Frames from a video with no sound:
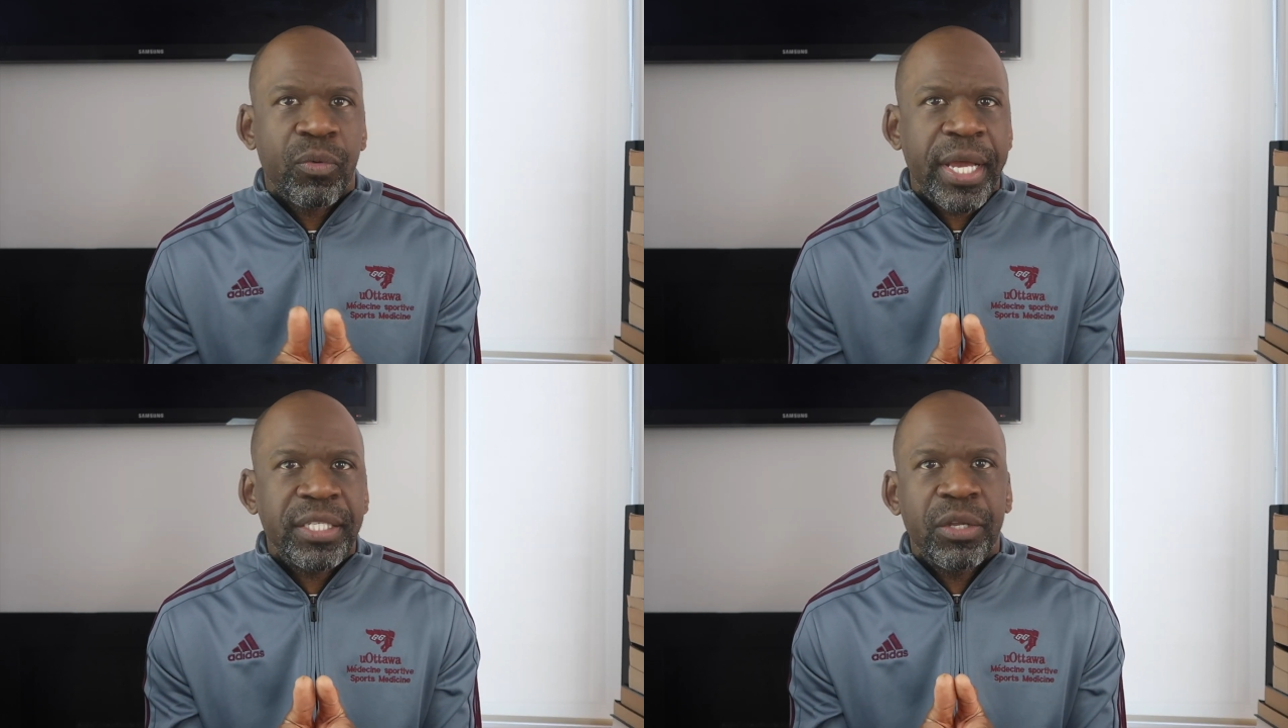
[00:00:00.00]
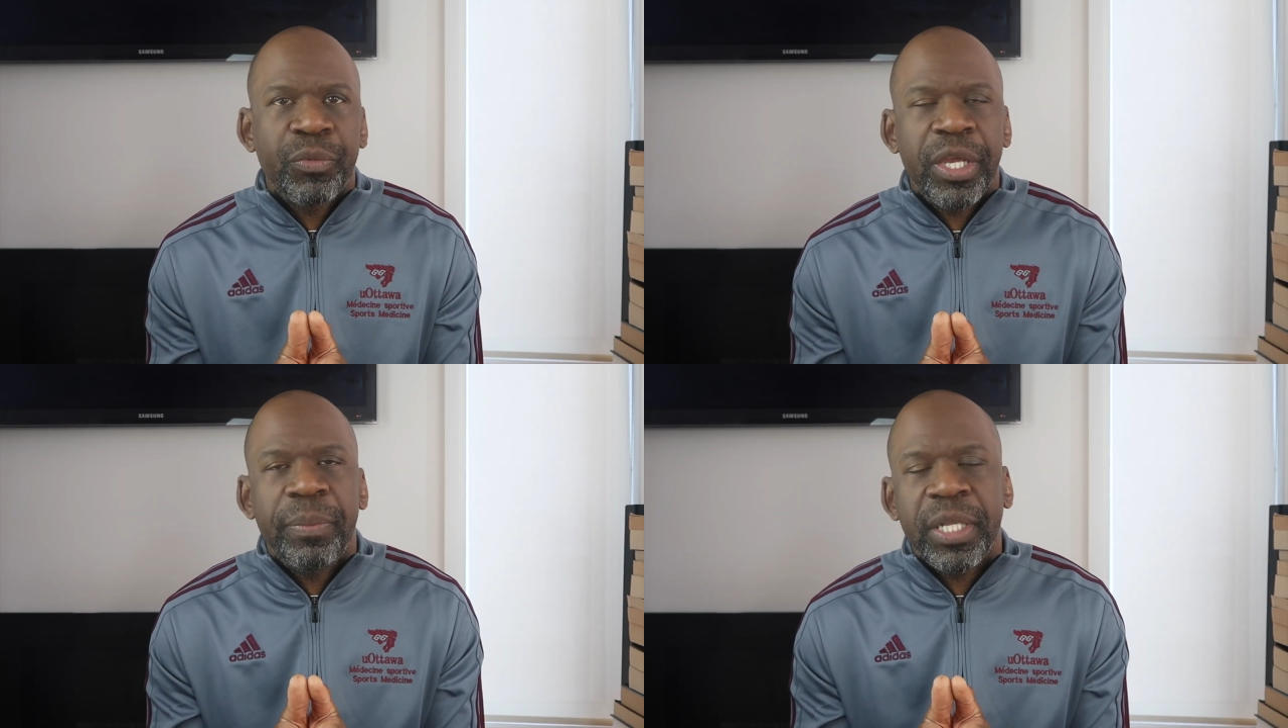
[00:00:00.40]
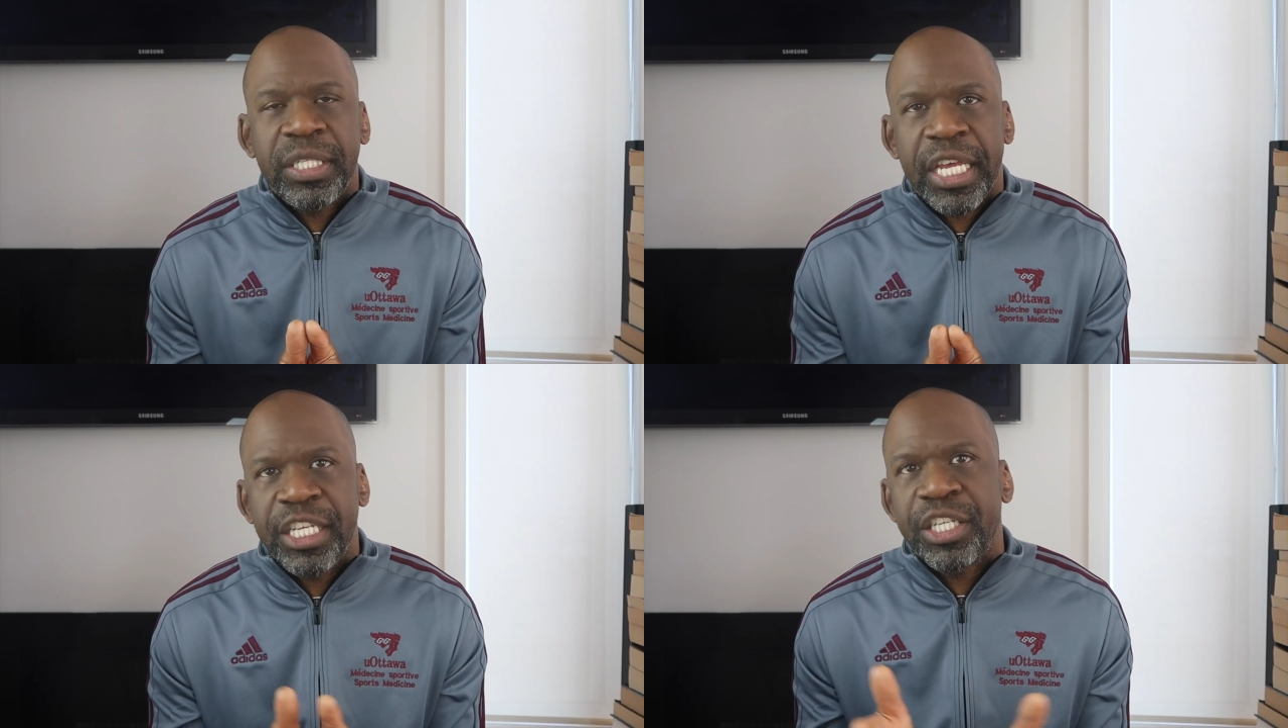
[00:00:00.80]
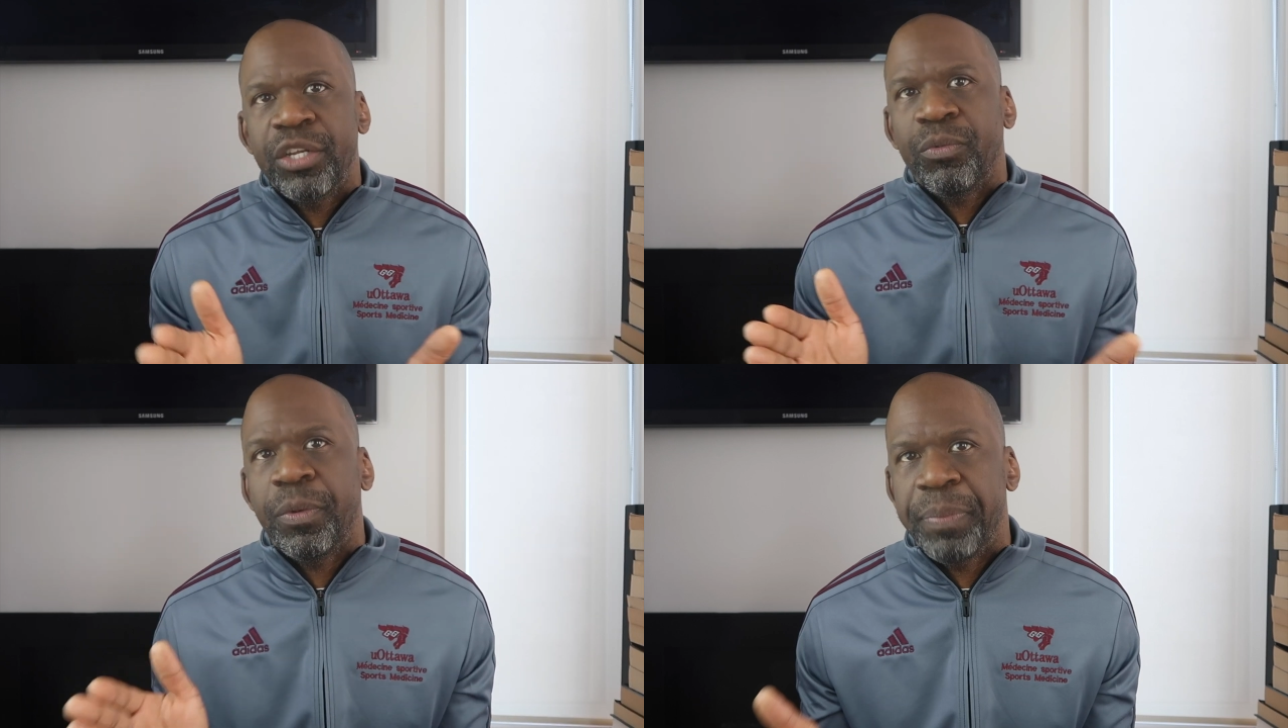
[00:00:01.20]
rest and
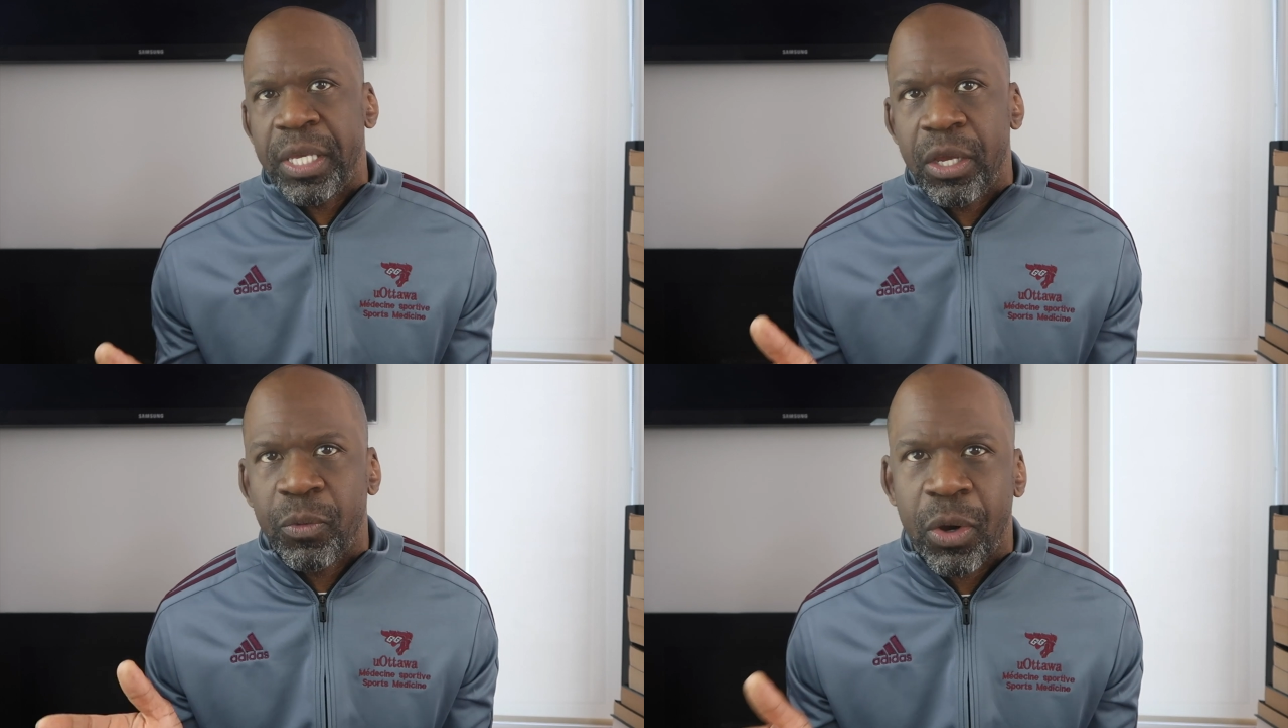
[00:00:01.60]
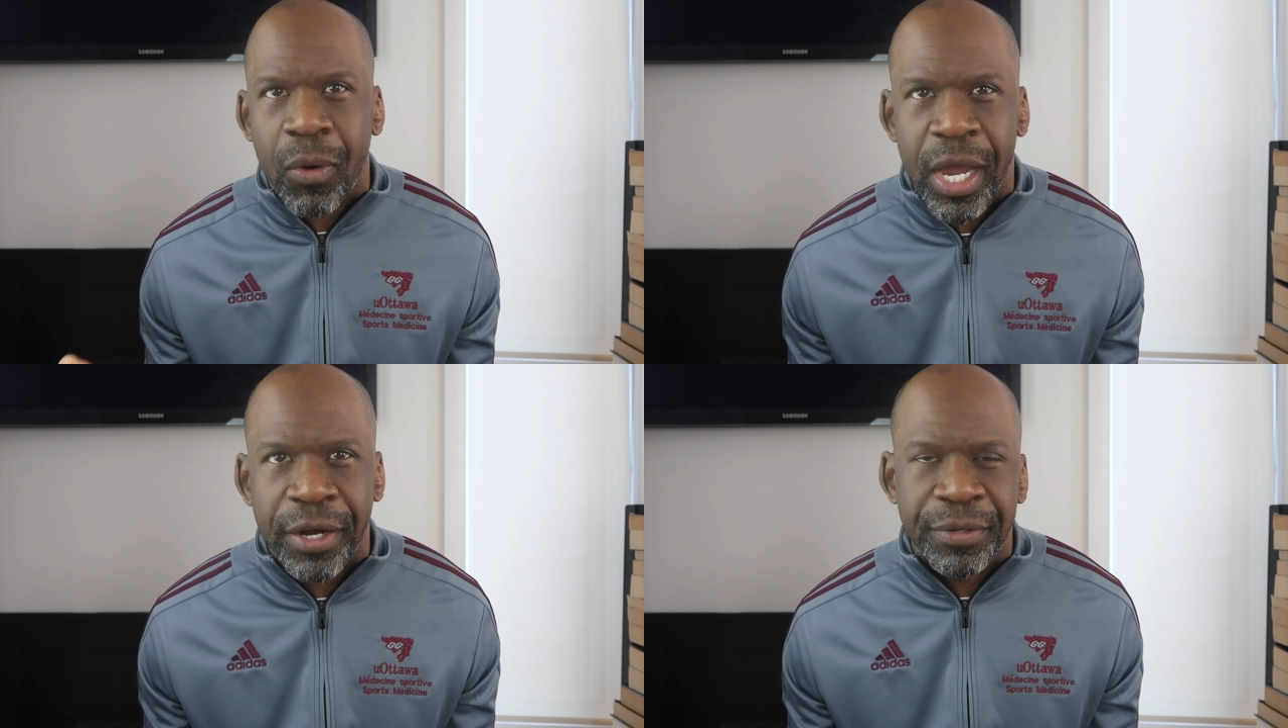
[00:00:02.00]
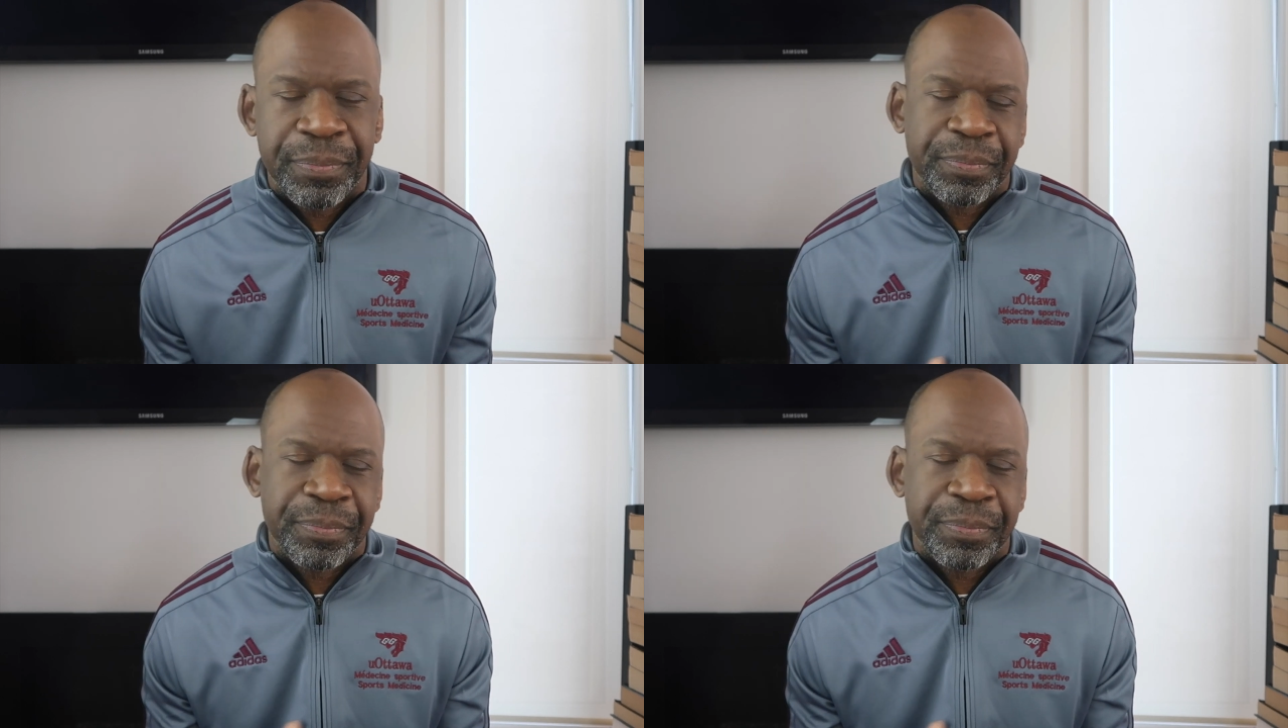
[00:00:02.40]
rehabilitation will be required.